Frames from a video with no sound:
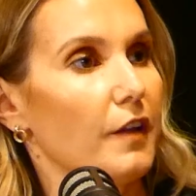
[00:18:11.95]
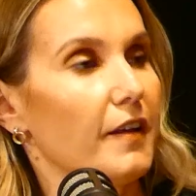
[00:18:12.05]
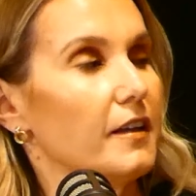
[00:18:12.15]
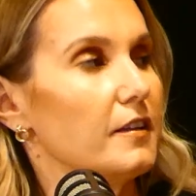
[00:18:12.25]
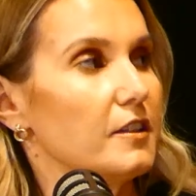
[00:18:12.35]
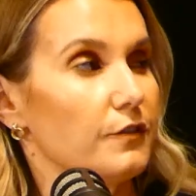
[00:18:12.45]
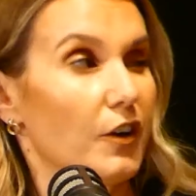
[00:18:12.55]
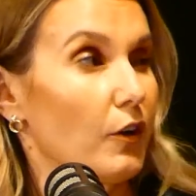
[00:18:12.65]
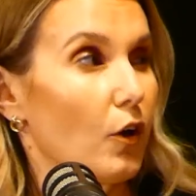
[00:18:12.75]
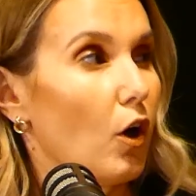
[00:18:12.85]
And that is
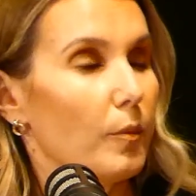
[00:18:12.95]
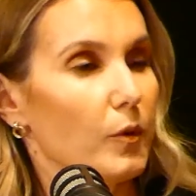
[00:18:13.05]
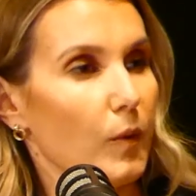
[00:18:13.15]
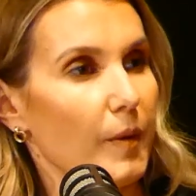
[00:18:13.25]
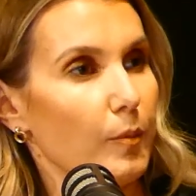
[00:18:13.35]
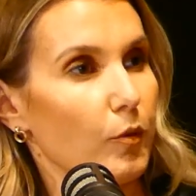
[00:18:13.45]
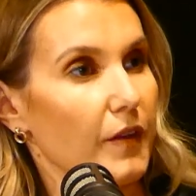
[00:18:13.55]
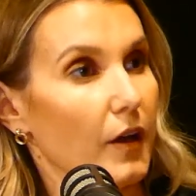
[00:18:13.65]
very common where people think,